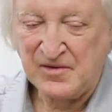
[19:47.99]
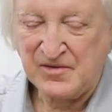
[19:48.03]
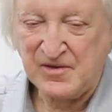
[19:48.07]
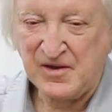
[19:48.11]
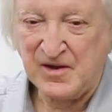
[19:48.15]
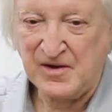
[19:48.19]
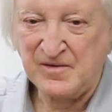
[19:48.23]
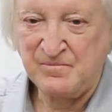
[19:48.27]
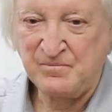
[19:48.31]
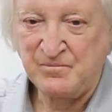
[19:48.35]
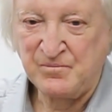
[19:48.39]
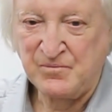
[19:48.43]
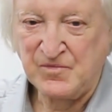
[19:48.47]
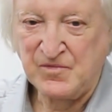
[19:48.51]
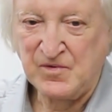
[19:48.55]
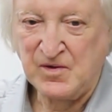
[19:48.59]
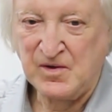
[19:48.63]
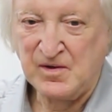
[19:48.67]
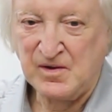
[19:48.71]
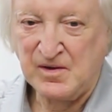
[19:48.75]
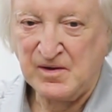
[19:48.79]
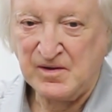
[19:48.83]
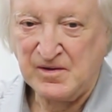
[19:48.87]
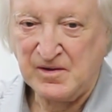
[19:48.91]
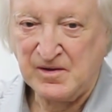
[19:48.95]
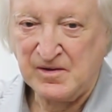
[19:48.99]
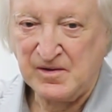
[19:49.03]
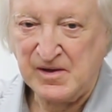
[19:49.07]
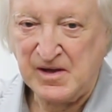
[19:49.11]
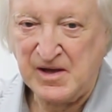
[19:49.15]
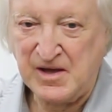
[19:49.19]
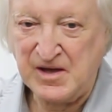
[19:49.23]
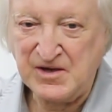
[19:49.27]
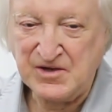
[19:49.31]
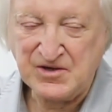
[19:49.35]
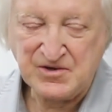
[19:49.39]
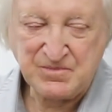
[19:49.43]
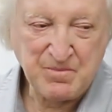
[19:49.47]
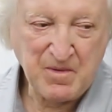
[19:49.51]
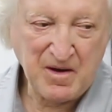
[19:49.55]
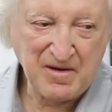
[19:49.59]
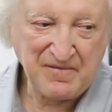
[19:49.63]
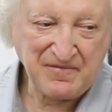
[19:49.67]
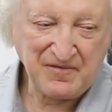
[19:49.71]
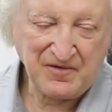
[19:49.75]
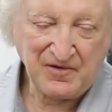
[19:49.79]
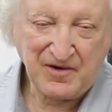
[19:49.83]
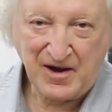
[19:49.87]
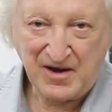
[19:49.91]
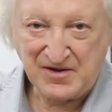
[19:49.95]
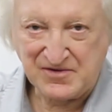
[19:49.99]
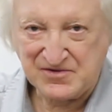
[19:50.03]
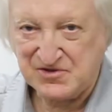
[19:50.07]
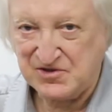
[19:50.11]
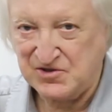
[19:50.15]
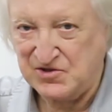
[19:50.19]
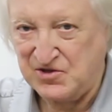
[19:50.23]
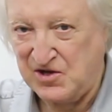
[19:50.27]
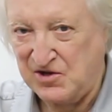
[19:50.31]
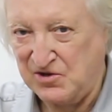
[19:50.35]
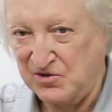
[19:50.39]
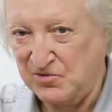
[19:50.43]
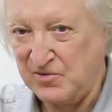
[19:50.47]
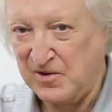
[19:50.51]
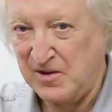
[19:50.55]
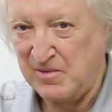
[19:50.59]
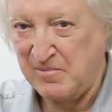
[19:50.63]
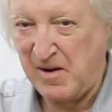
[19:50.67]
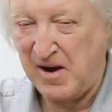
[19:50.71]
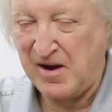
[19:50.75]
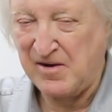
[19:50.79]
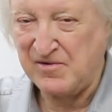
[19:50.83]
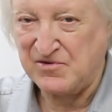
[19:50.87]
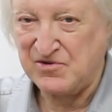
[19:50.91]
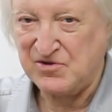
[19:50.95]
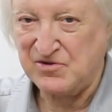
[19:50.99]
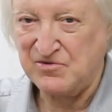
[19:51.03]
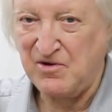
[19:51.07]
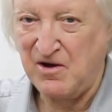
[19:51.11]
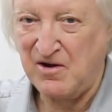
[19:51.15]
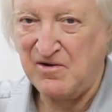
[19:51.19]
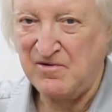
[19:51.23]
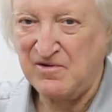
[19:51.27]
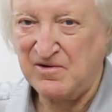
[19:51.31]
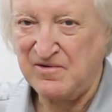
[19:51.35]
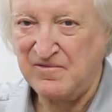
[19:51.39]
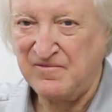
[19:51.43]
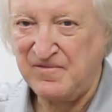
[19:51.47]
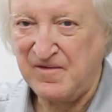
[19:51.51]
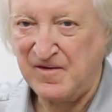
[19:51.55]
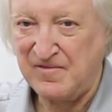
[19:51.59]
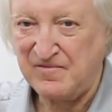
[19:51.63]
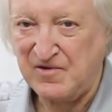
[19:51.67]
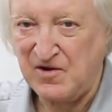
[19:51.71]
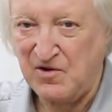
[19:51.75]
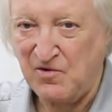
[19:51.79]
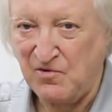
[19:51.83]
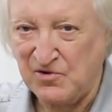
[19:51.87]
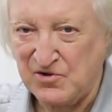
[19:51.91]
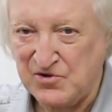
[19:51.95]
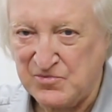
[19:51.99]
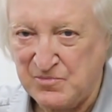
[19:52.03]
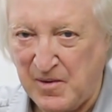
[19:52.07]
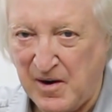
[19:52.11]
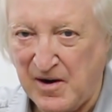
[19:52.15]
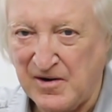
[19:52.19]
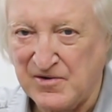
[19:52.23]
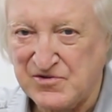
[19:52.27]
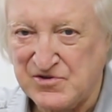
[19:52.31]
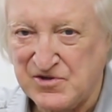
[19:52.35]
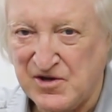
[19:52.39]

then each muffler has to deal with about two hundred fifty horsepower.